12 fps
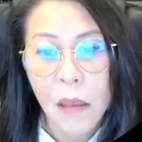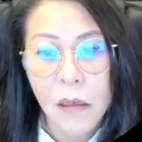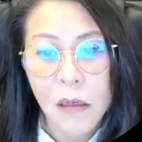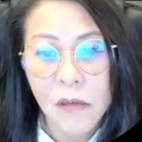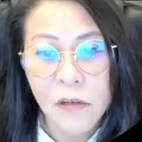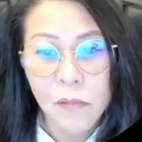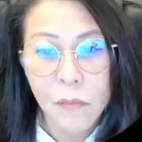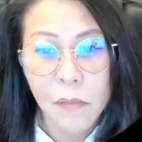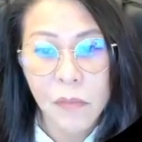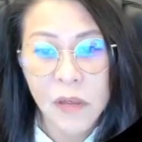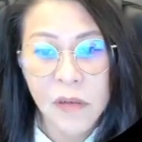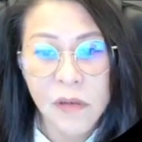this
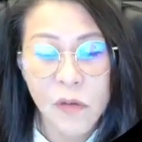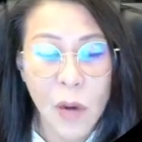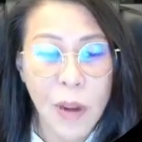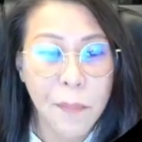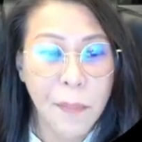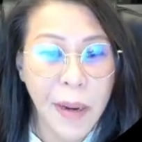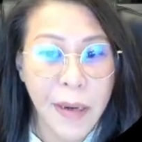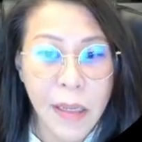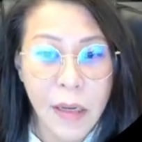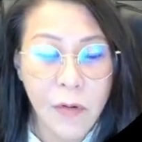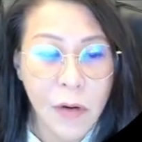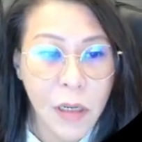this is what I'm
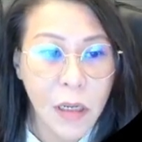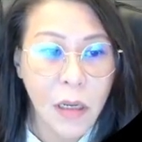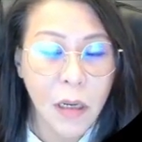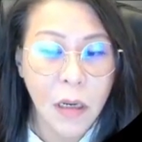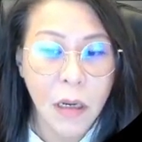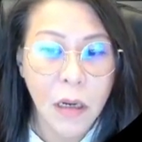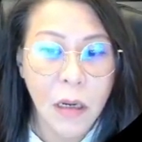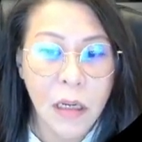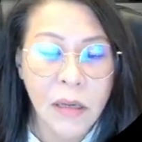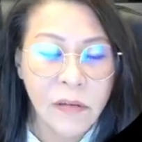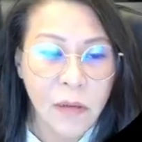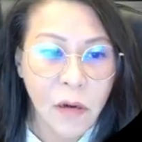planning already
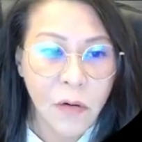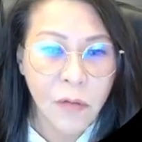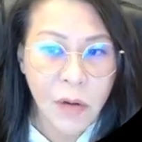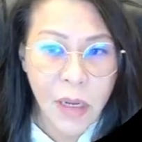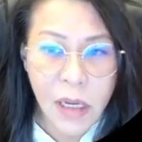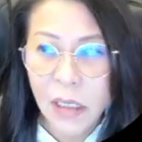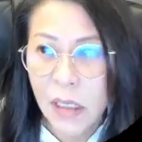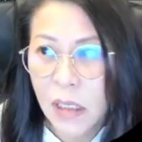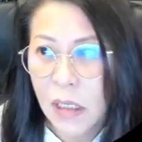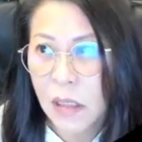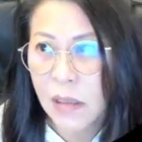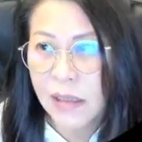it's
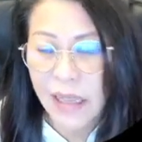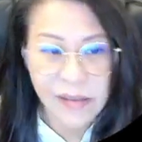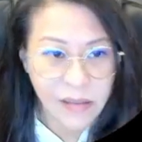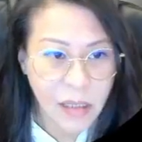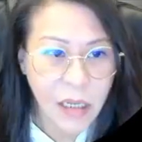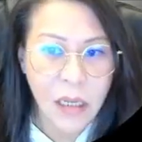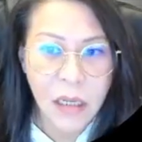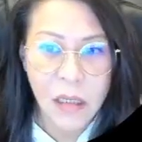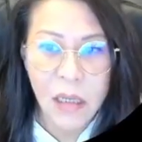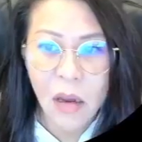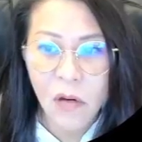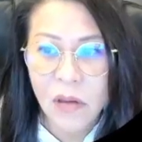already testing
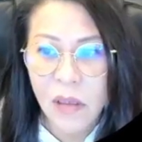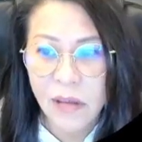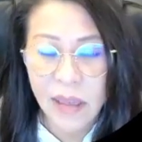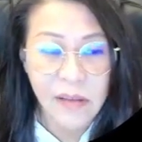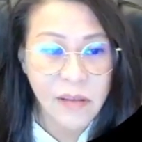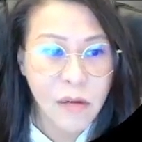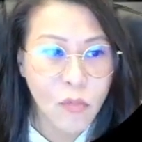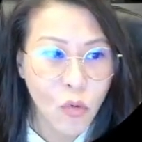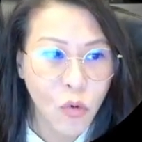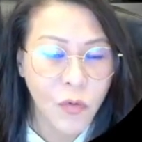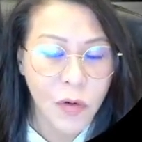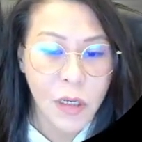now in the testing
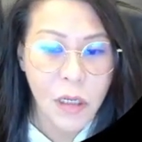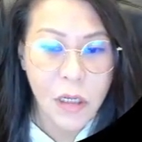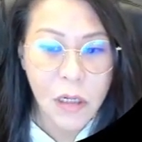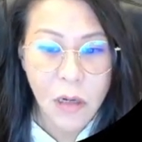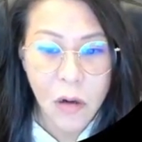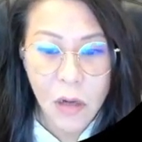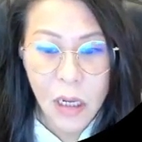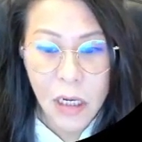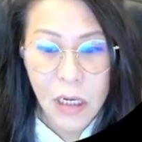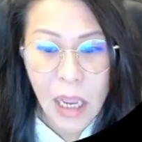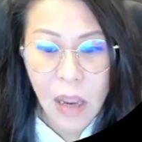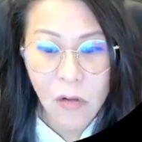mode already okay
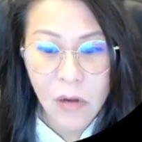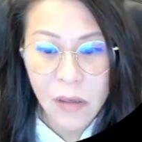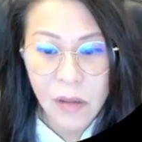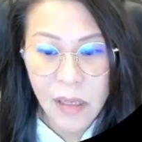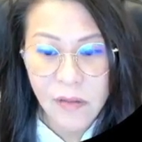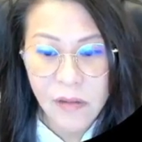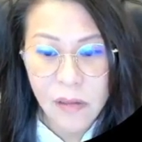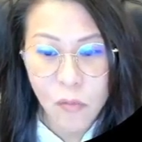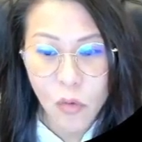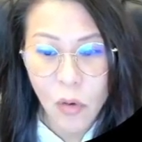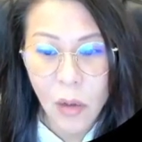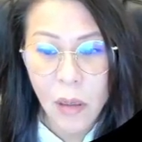now in testing
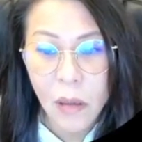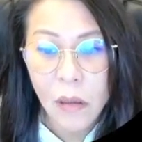mode uh.